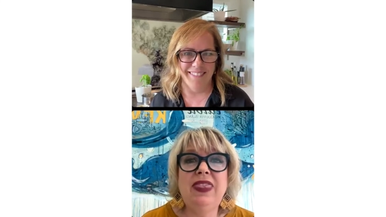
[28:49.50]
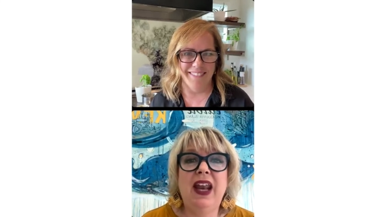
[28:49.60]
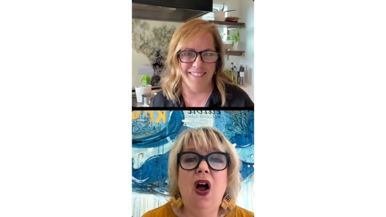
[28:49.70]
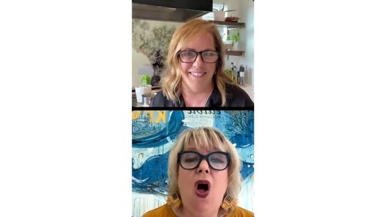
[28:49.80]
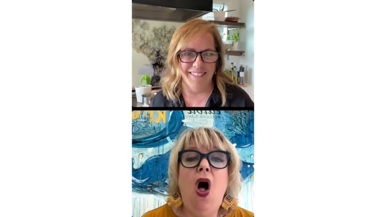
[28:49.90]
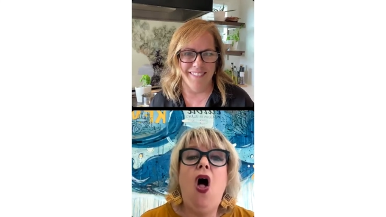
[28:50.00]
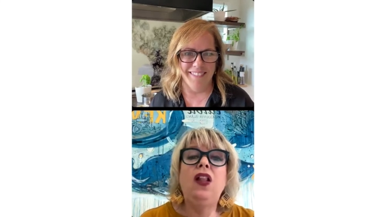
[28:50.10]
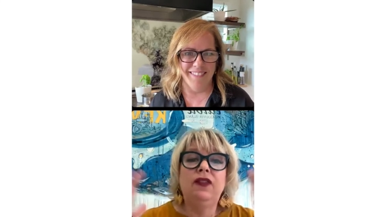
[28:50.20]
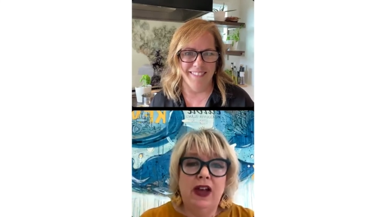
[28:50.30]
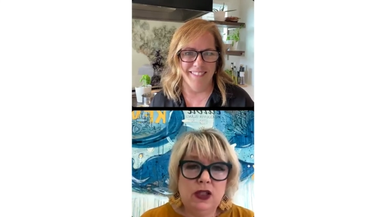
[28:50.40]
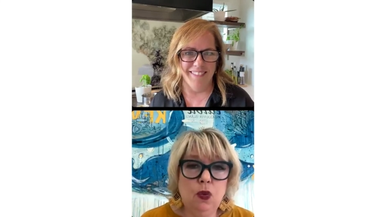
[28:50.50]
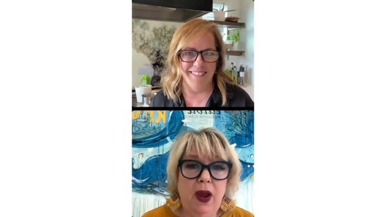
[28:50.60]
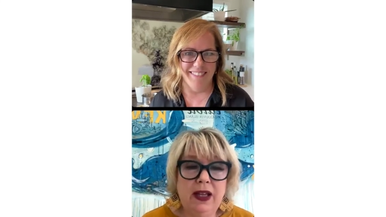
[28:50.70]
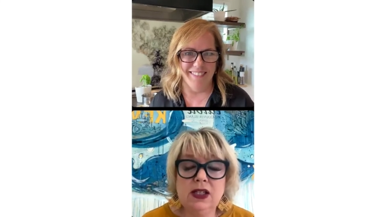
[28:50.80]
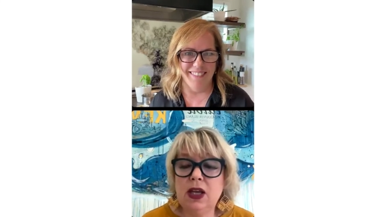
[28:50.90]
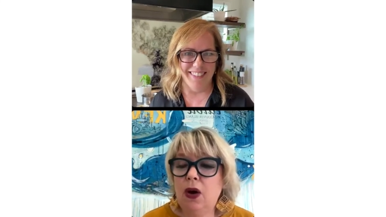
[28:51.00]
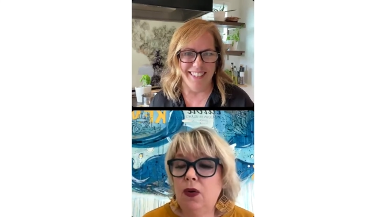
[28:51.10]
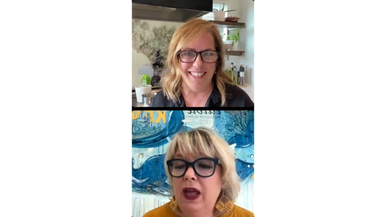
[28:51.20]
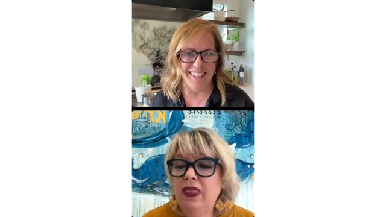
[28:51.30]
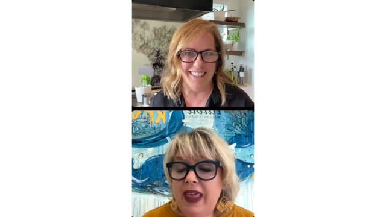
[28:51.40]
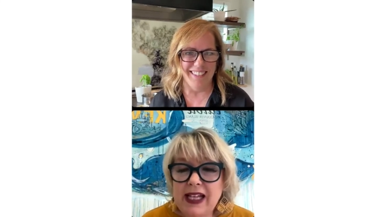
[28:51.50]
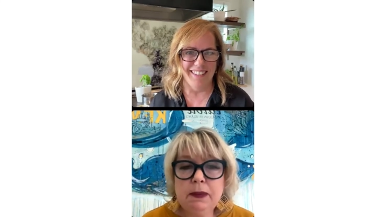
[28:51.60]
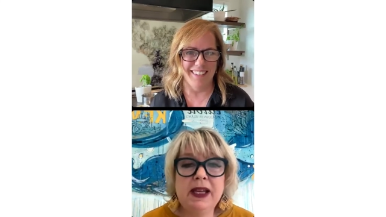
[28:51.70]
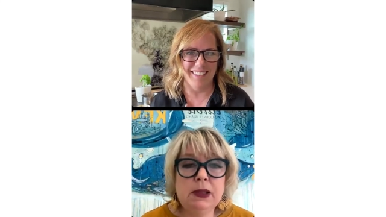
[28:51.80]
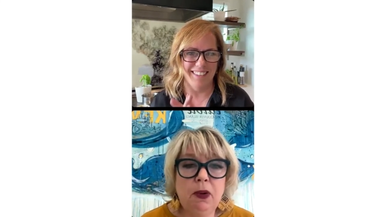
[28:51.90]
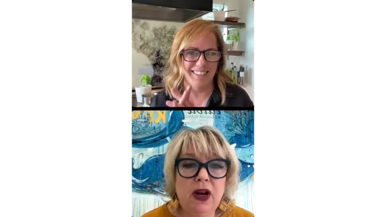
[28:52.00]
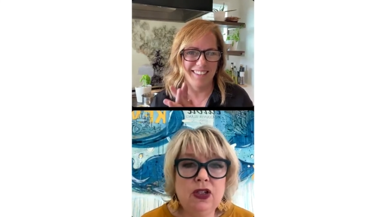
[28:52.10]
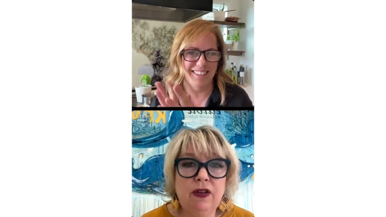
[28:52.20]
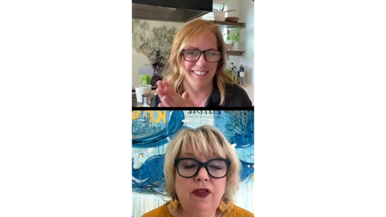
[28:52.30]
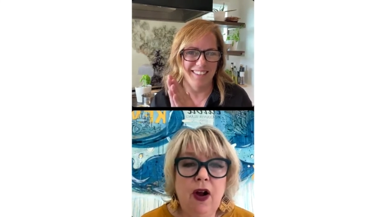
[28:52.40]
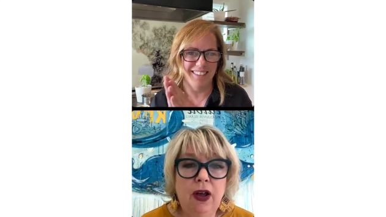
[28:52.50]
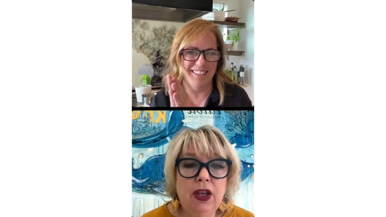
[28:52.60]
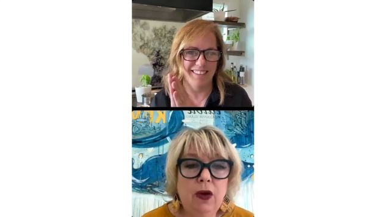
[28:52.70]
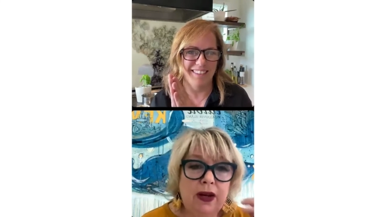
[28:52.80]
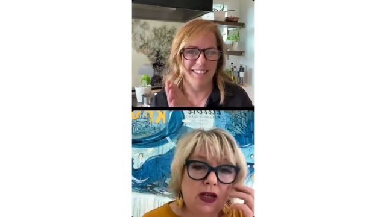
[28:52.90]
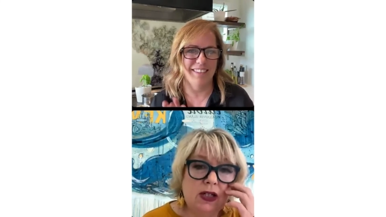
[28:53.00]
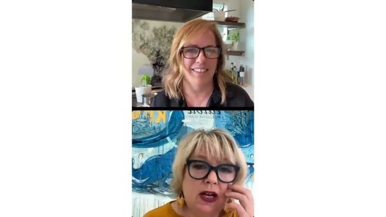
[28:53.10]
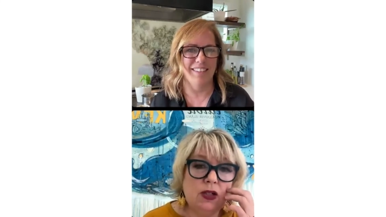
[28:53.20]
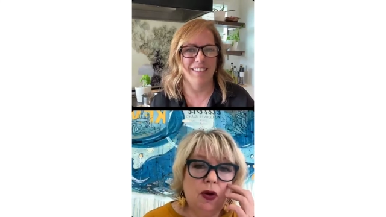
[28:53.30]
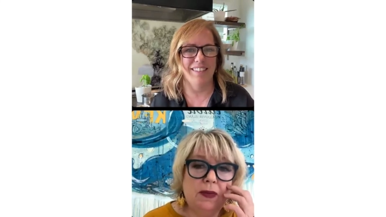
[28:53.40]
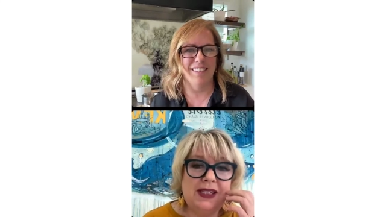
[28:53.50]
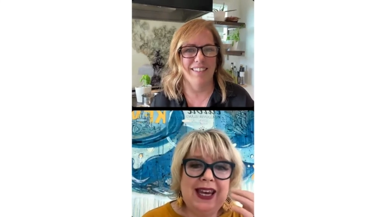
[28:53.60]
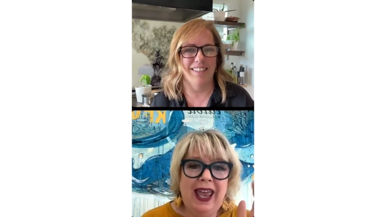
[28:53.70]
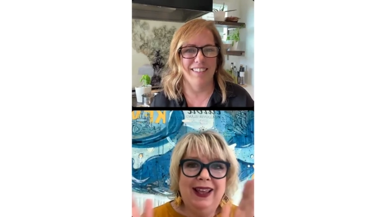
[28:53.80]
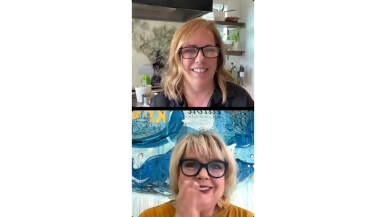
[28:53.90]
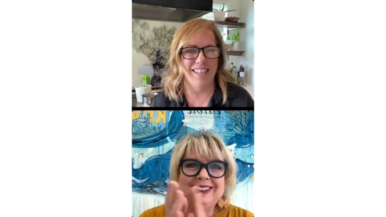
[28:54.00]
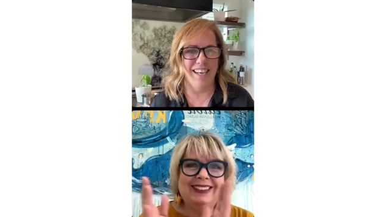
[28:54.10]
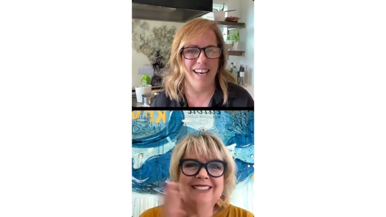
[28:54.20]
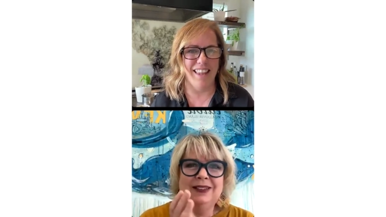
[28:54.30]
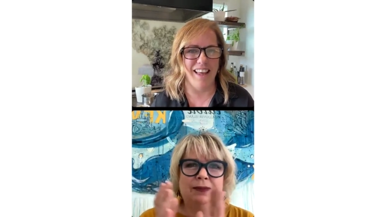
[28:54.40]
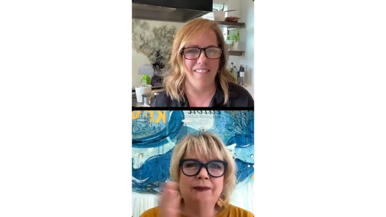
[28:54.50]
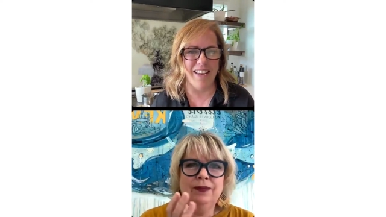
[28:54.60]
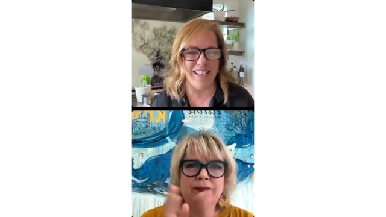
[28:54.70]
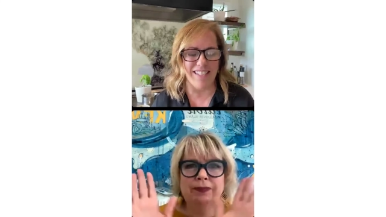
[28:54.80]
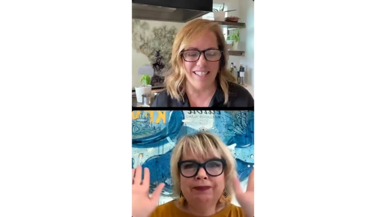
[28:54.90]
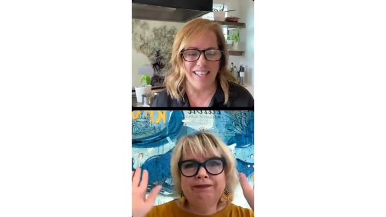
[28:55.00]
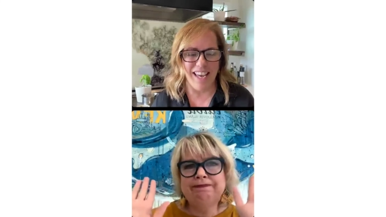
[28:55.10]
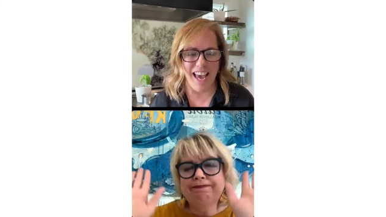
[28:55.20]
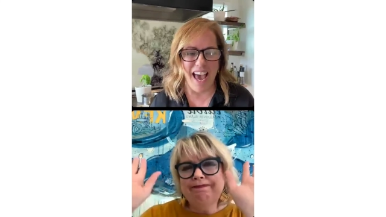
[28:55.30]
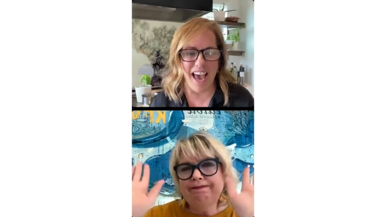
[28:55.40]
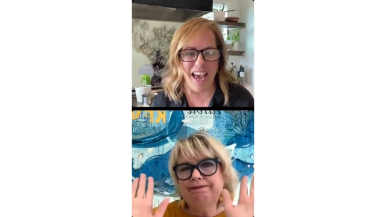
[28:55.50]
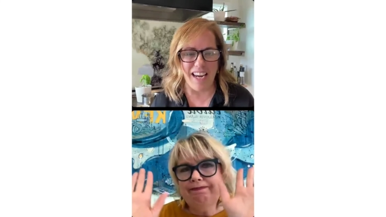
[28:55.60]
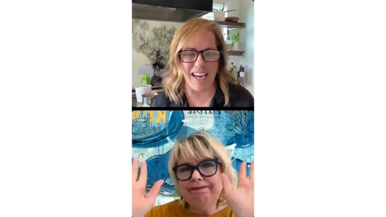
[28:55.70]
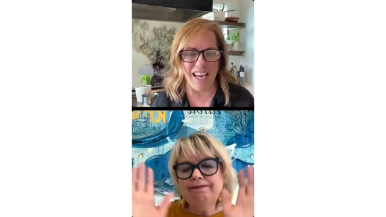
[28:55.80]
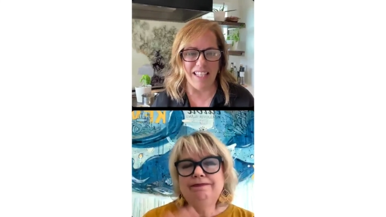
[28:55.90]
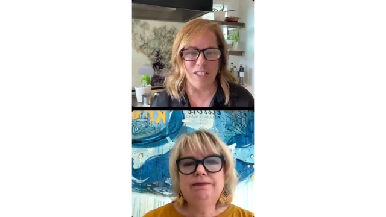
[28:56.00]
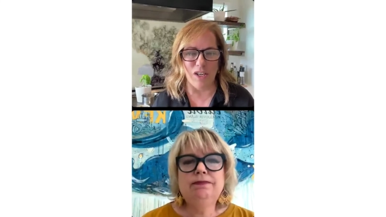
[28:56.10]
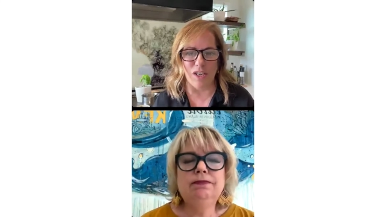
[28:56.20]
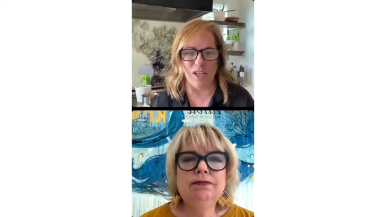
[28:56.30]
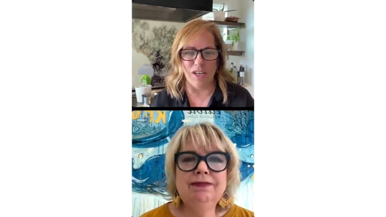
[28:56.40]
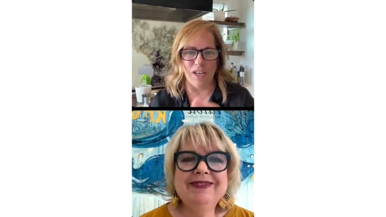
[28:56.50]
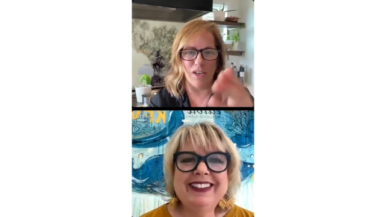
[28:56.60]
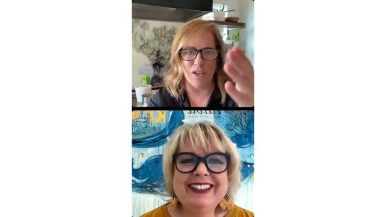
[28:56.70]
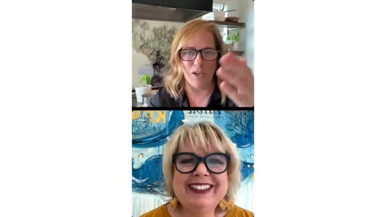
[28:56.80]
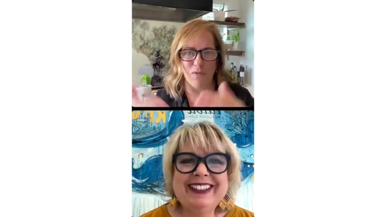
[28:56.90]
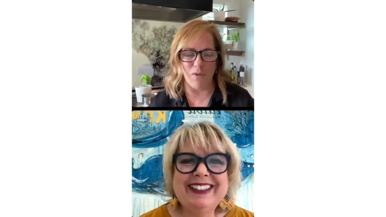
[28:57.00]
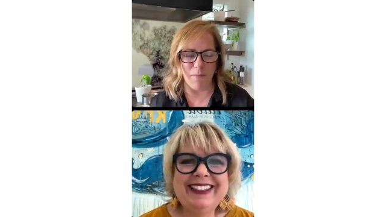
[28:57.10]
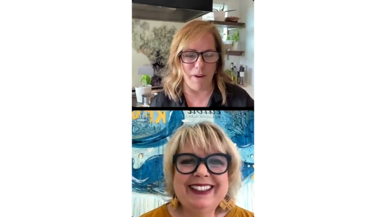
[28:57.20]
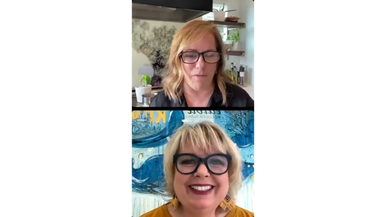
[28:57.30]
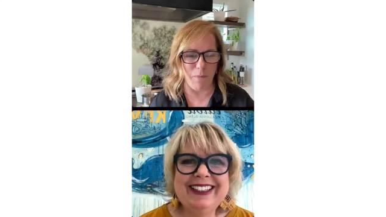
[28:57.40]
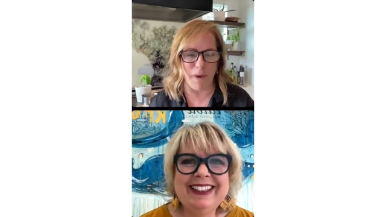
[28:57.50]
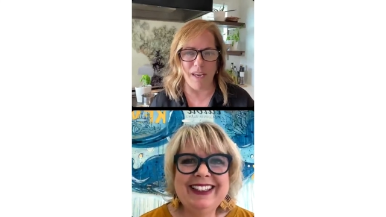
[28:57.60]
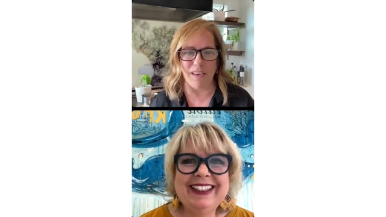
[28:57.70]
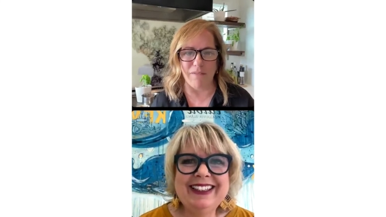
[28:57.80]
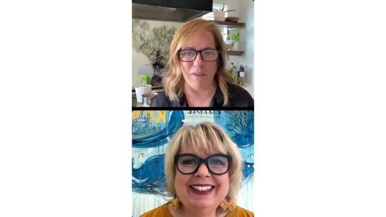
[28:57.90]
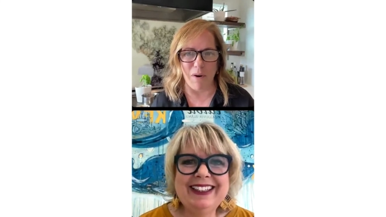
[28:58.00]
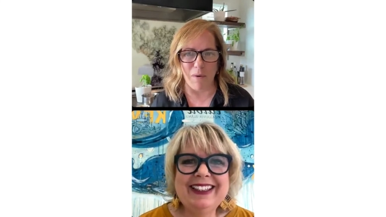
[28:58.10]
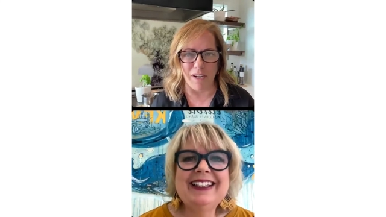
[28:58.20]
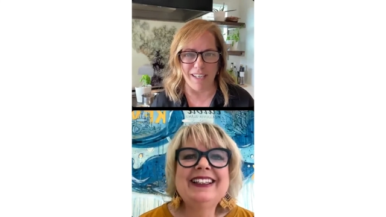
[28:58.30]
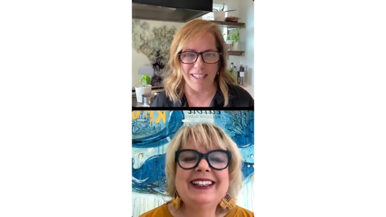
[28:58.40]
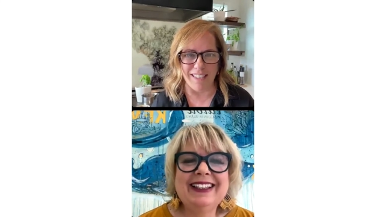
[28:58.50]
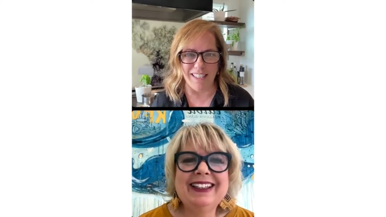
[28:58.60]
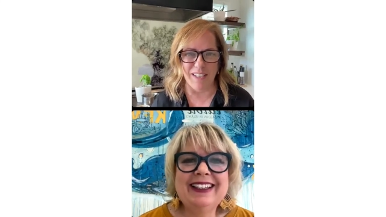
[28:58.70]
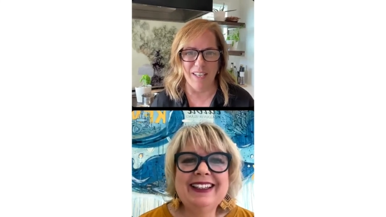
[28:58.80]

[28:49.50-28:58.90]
Speaker 1: then all of us win. So that's my inspiration for all you on International Women's Day. I love it.
Speaker 2: And it's your your new format for paying it forward. instead